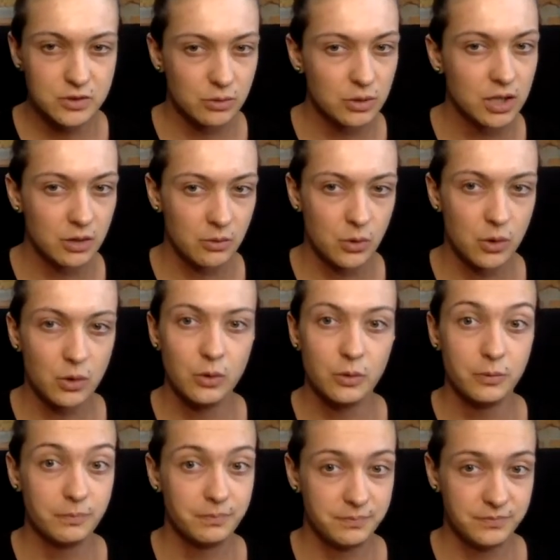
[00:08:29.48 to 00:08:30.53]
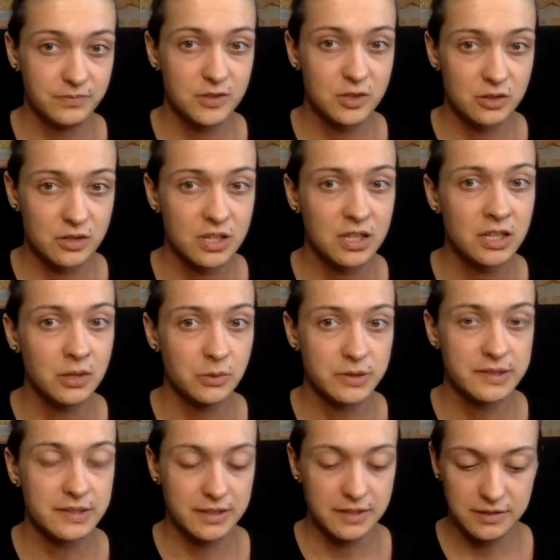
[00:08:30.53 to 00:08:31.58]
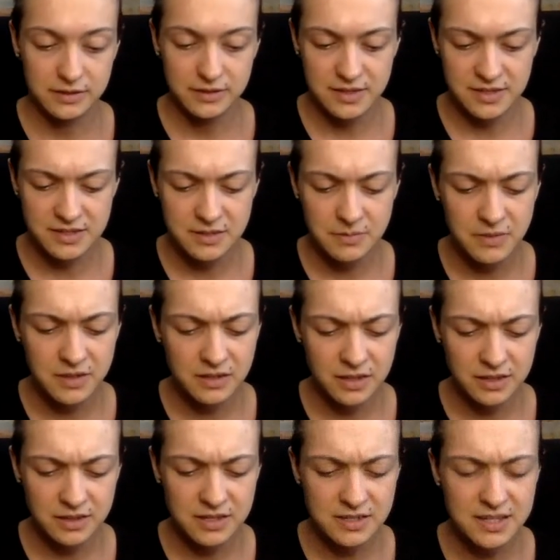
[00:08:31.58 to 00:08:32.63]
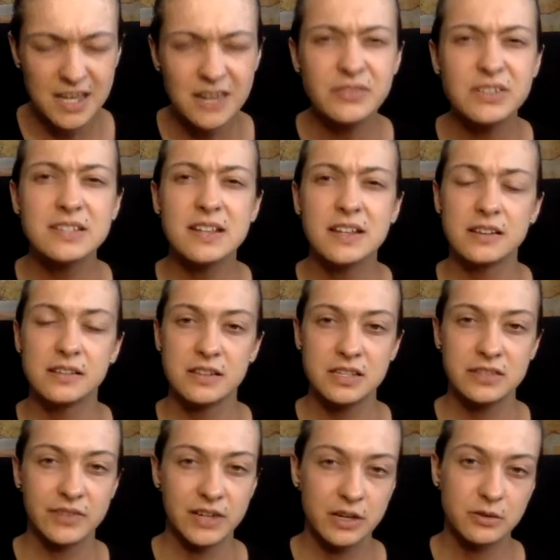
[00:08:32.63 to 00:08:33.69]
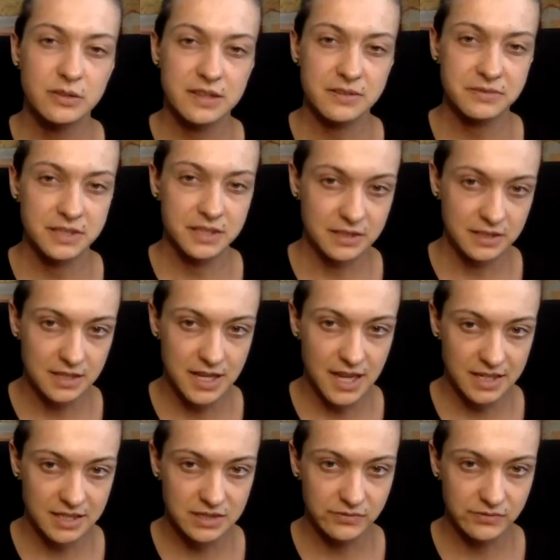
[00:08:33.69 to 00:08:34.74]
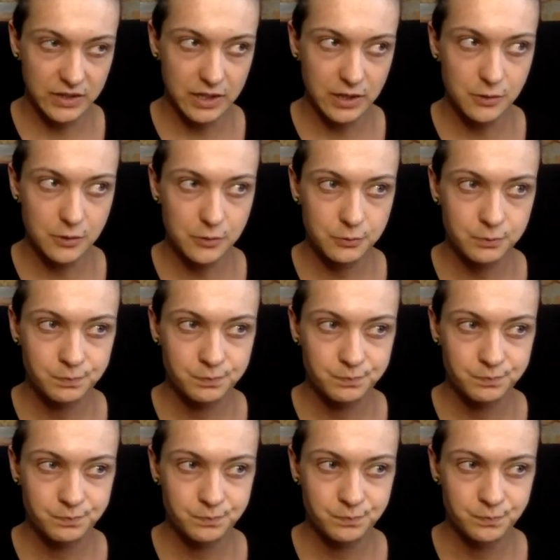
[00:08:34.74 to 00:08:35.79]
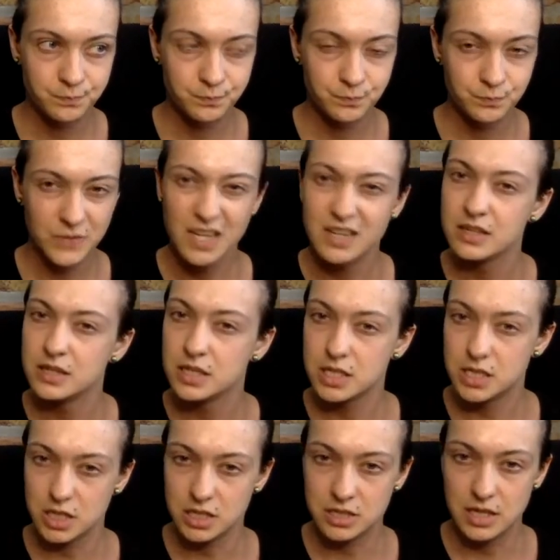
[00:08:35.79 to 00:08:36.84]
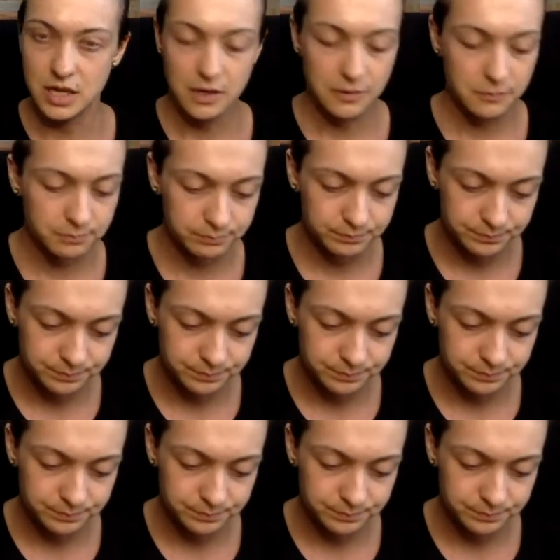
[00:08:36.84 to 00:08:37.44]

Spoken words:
Duolingo continuously does something like this. And if it's not in this video, it's definitely in the next video. Just saying.